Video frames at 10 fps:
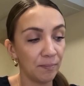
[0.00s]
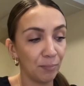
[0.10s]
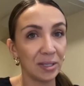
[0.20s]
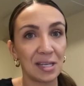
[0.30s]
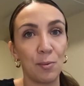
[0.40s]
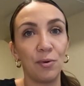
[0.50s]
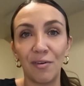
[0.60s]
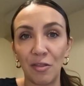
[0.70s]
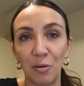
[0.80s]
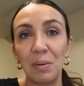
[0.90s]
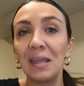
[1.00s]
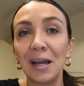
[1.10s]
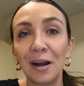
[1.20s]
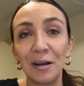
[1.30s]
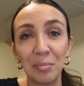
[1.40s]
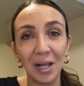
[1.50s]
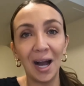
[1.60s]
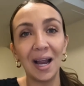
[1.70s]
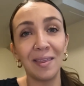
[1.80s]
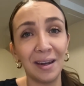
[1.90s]
Plus, I would rather be there and
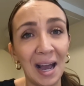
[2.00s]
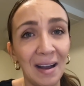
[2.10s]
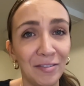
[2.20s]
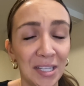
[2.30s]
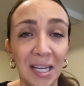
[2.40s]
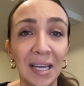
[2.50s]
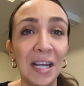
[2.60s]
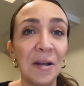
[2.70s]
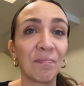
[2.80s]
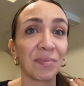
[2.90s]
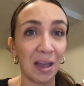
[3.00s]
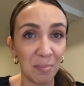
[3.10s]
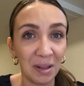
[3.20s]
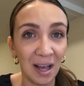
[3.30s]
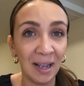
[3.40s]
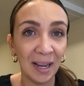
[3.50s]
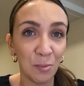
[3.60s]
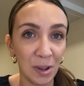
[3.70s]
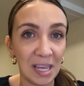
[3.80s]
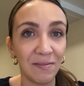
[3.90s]
apply than have to apply and
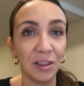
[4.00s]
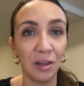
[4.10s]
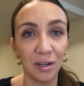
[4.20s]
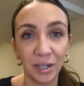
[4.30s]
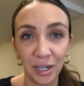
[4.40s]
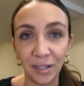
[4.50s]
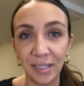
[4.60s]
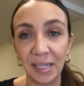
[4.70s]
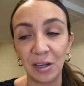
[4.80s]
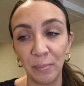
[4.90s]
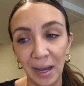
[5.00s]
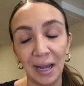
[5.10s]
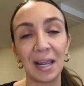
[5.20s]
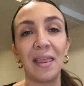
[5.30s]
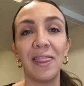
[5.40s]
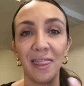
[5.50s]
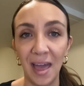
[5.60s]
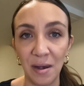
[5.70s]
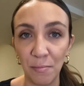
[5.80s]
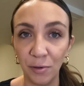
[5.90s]
wait even longer to hear back and
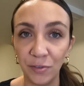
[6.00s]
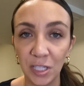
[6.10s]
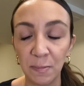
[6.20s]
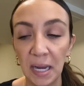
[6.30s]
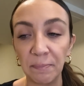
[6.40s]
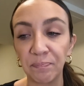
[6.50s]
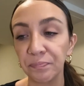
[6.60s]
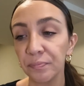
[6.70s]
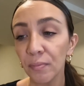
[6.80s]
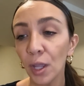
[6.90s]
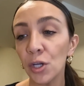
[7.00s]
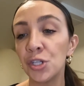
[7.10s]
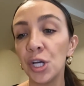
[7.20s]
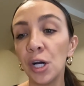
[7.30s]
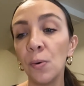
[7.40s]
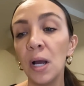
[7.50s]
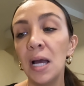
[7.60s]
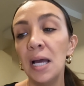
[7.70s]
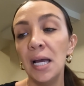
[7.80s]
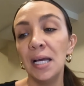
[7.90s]
then move to Spain. So
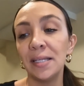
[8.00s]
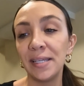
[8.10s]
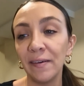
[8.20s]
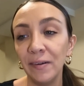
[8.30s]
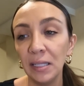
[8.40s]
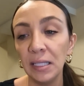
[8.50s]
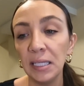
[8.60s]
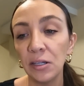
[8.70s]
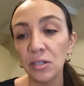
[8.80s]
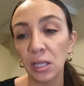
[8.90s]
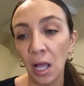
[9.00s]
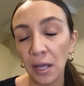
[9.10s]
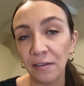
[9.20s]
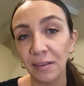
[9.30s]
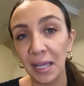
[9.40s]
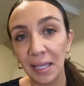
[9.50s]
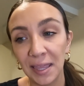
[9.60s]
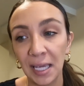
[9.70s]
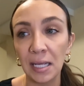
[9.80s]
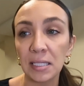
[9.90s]
definitely there's a lot of like
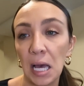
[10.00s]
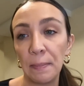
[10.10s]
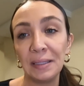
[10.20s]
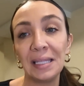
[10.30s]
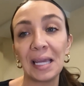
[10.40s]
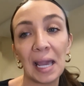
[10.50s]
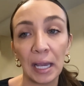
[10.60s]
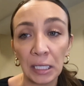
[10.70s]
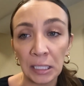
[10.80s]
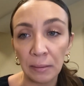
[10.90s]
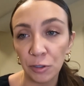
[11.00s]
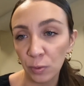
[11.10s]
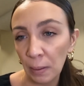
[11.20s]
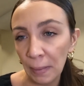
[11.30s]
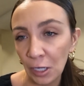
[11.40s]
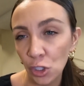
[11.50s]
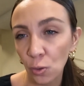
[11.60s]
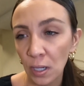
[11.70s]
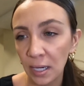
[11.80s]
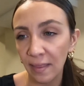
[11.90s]
things up in the air. I just want to make
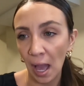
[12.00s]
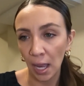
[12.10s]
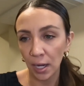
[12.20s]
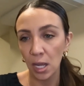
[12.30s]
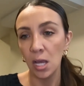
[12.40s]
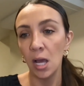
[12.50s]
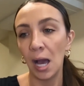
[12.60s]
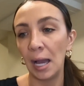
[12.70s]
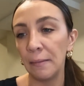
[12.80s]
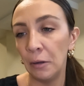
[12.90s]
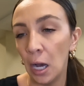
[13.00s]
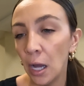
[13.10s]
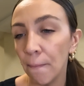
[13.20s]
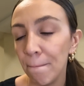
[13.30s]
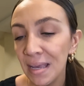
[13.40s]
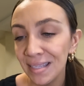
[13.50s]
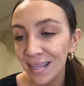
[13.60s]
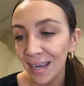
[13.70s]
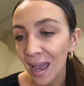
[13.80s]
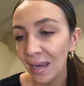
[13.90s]
sure that I'm not
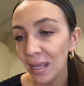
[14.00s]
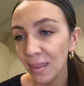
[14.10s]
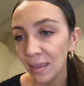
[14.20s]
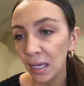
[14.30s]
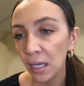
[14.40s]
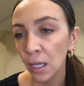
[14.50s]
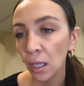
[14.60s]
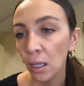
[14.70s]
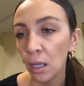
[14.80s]
missing anything